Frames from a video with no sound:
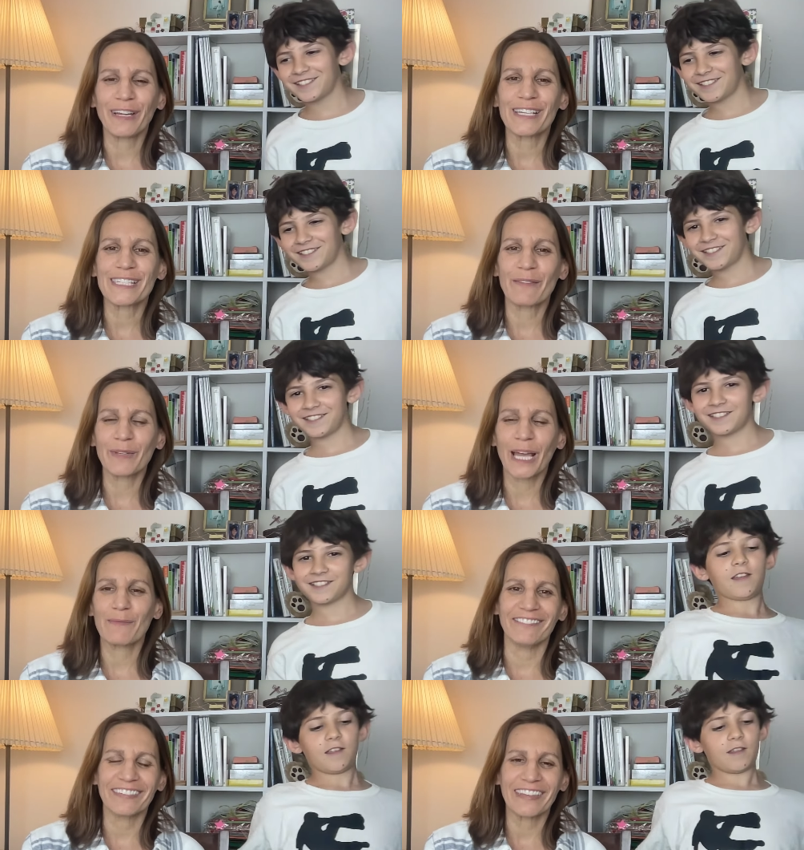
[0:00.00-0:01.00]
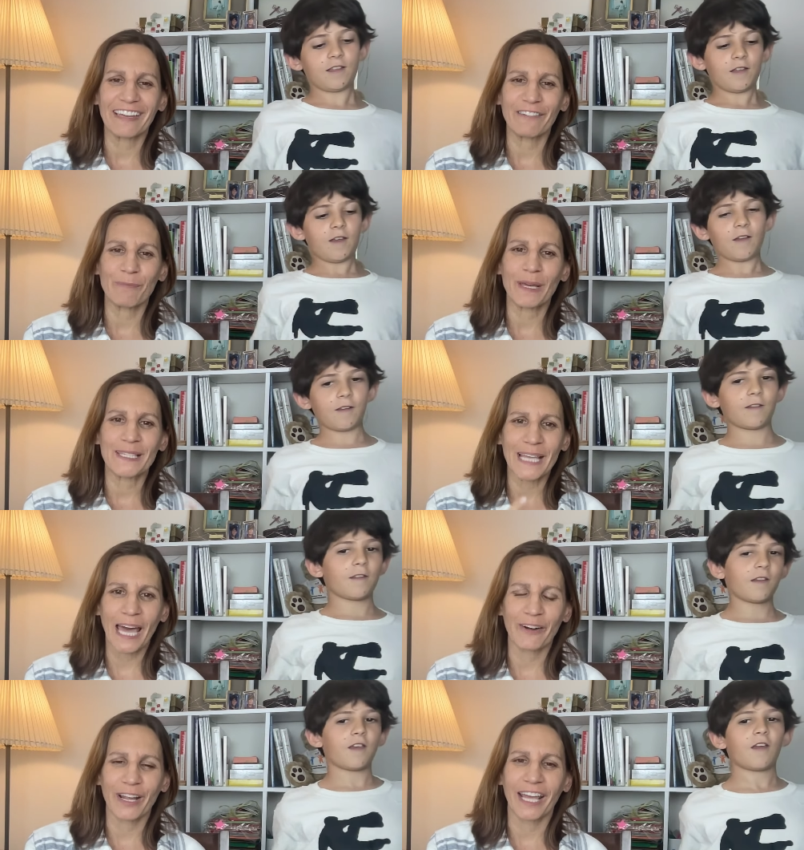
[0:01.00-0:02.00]
Speaker 1: is sometimes if you pick
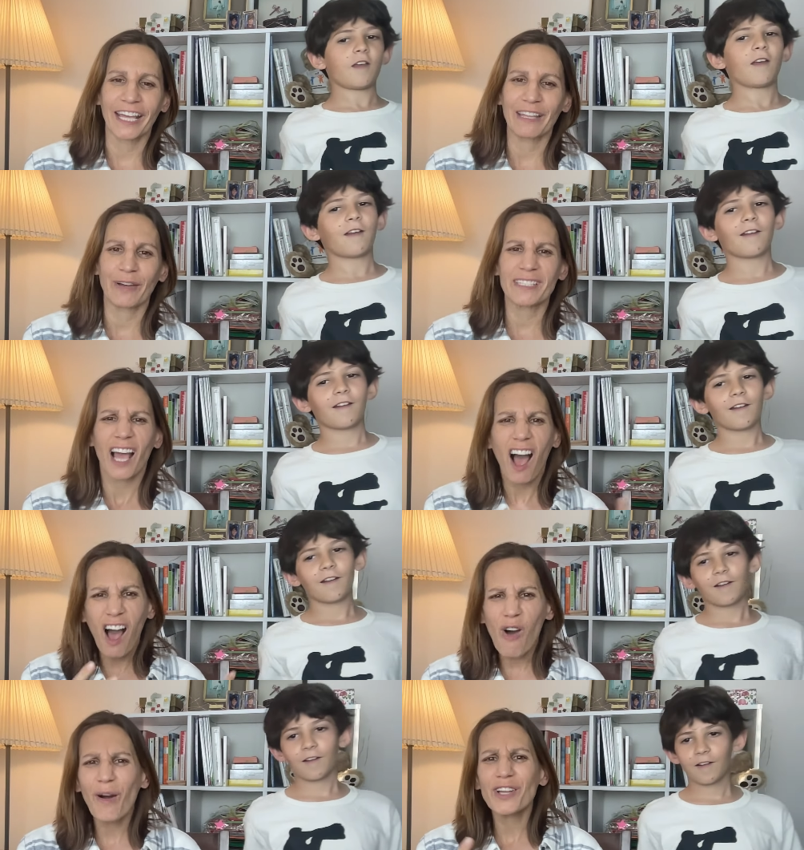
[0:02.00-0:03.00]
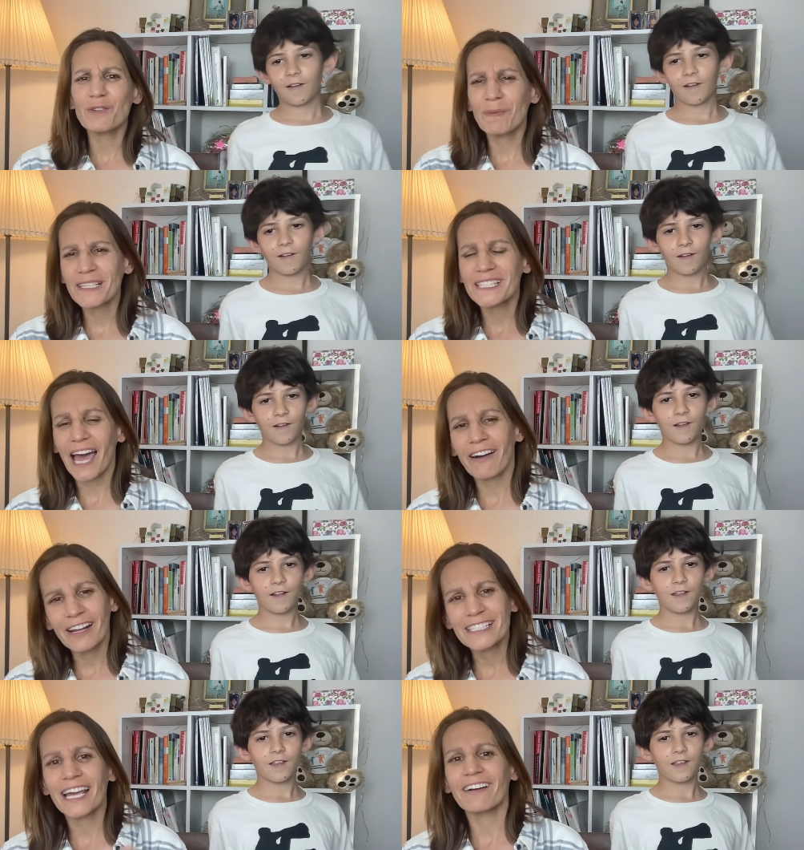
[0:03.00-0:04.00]
Saturday, they might say, oh, why'd you pick Saturday?
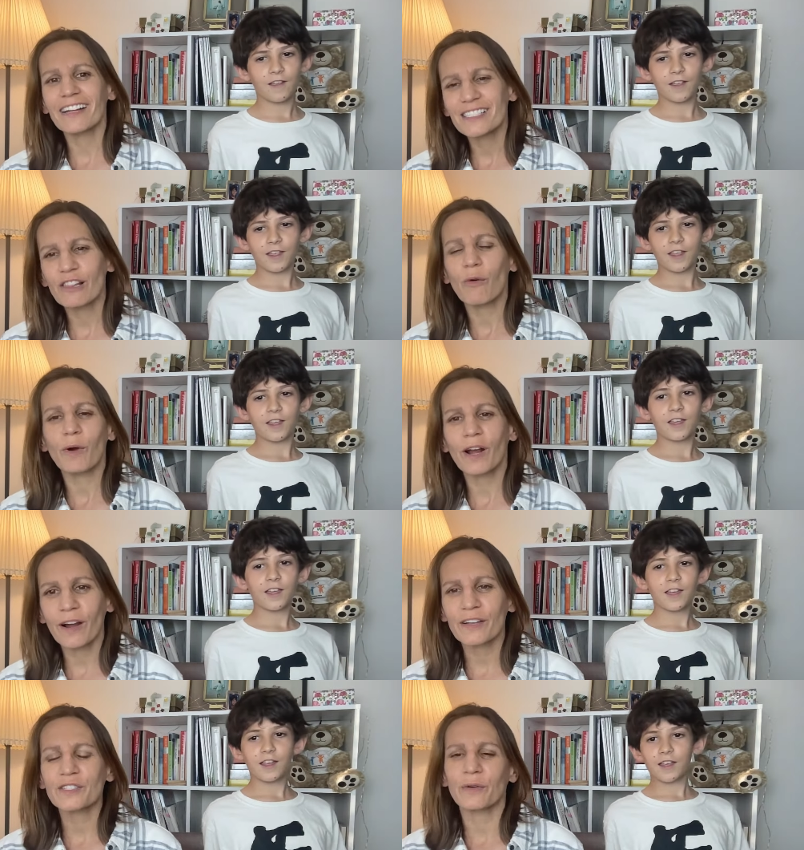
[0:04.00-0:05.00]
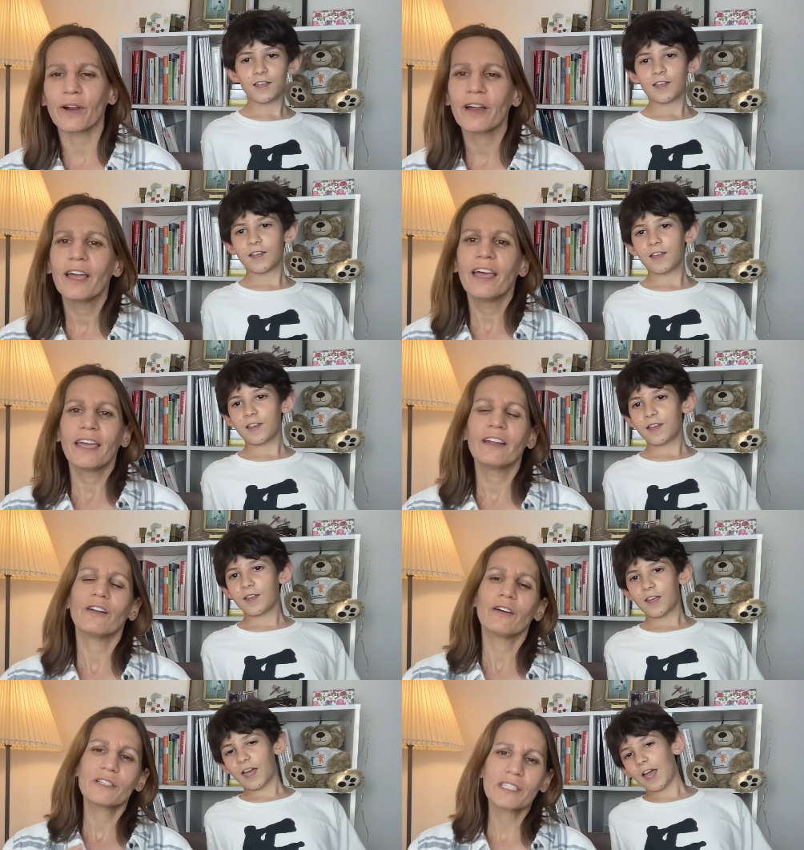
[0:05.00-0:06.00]
Saturdays are the worst. Or, you know, no,
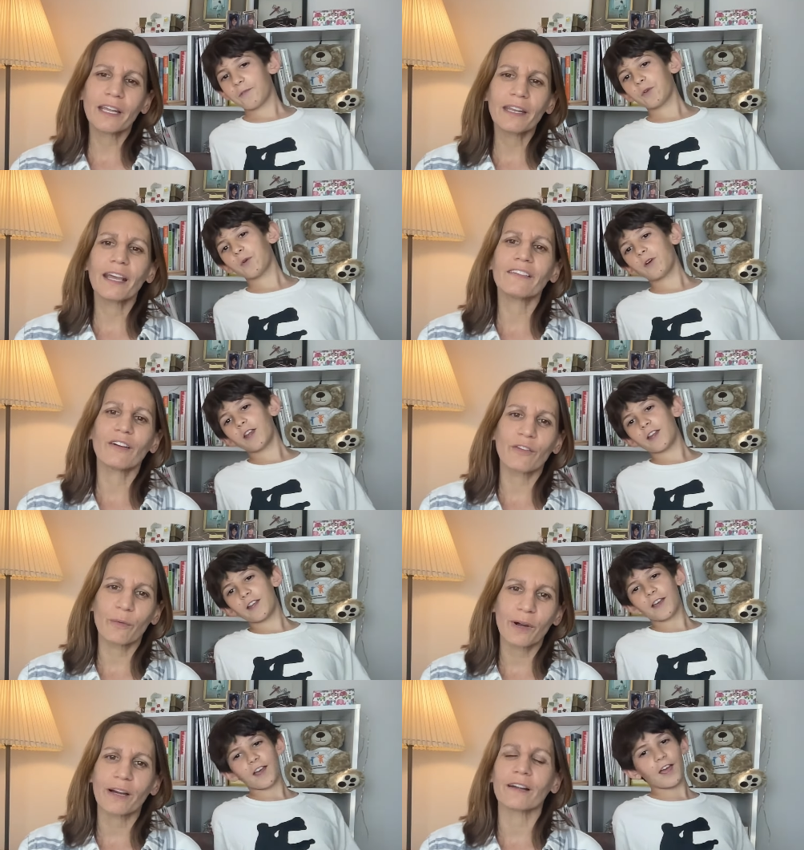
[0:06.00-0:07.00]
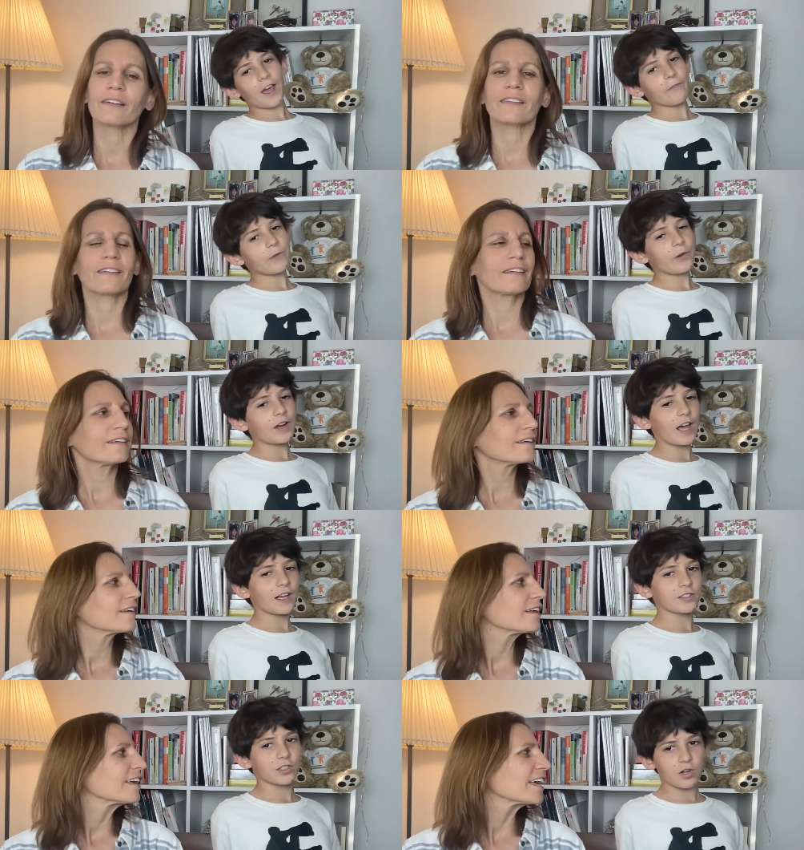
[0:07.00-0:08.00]
Speaker 2: Sundays are the worst. Everyone has
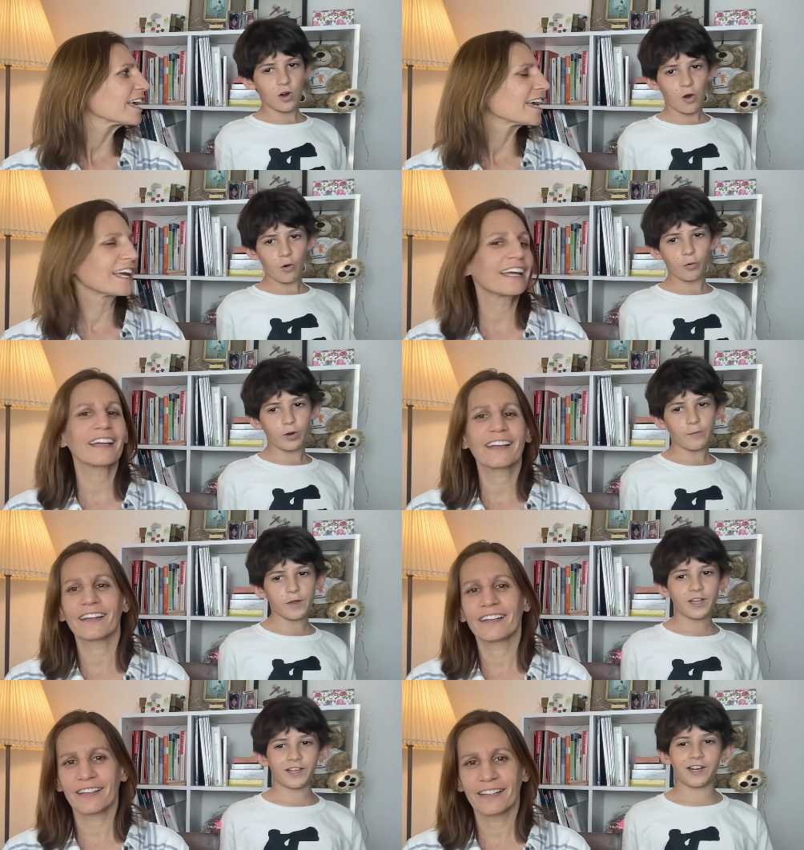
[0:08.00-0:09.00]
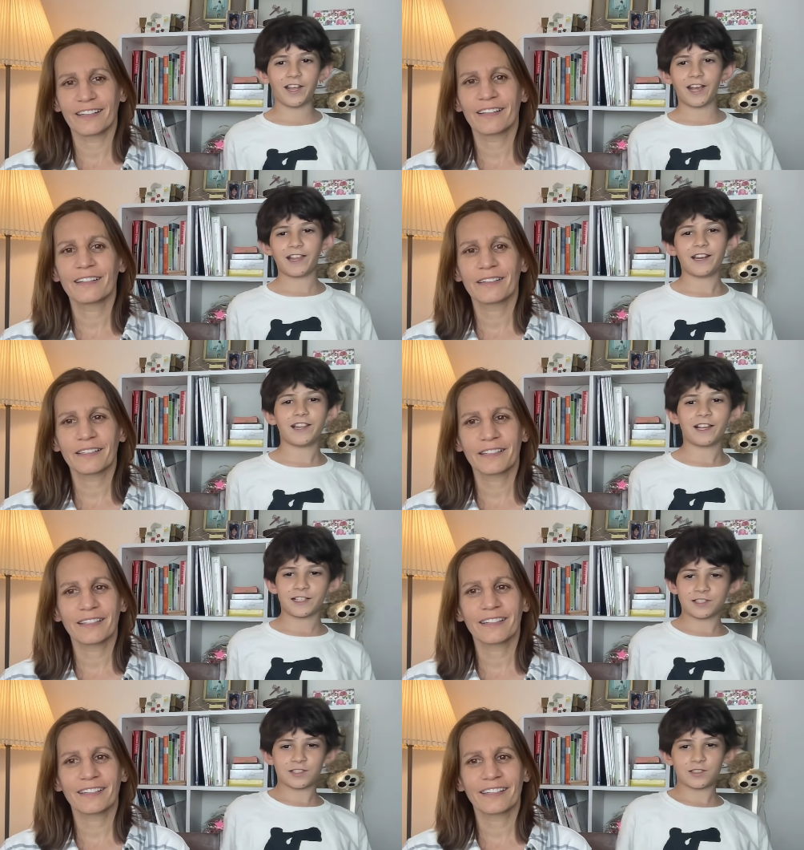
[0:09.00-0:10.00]
their own opinion, and
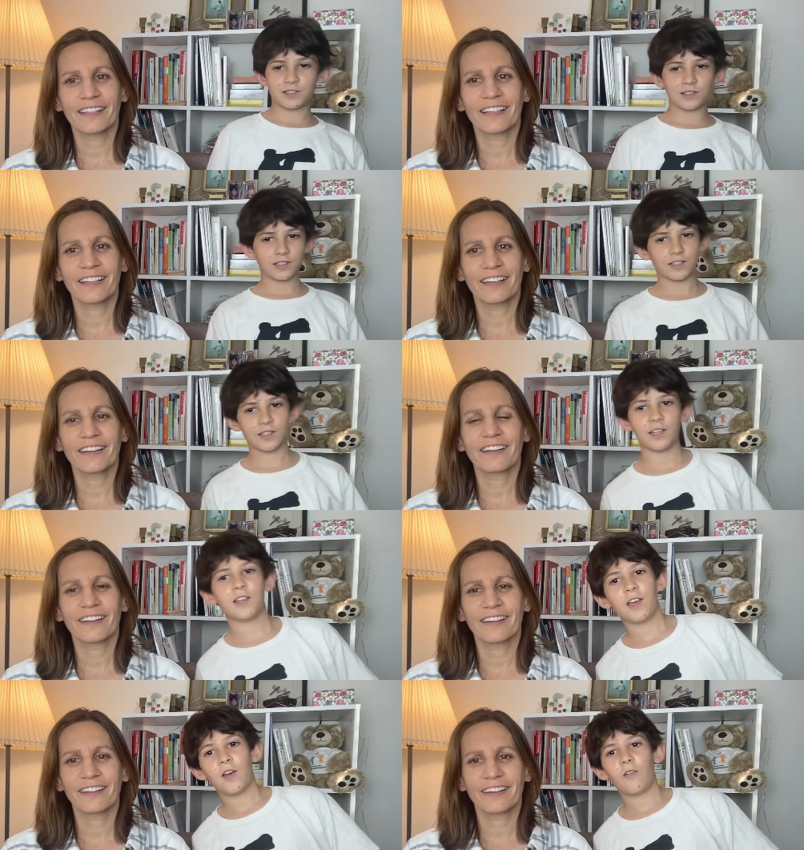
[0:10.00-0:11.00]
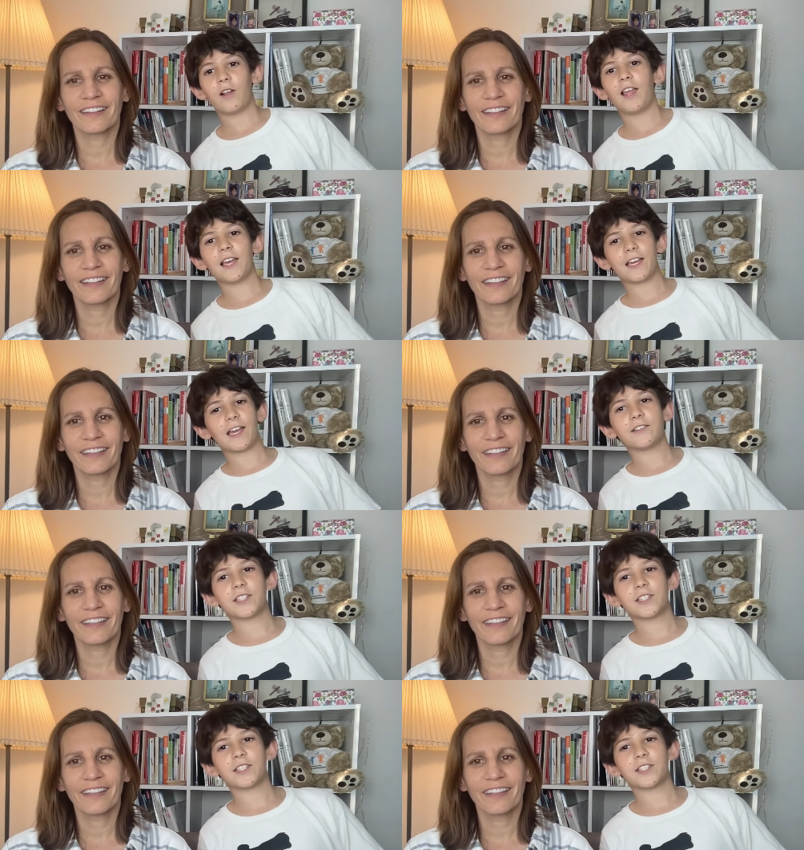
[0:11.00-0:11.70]
that's what I like. It gets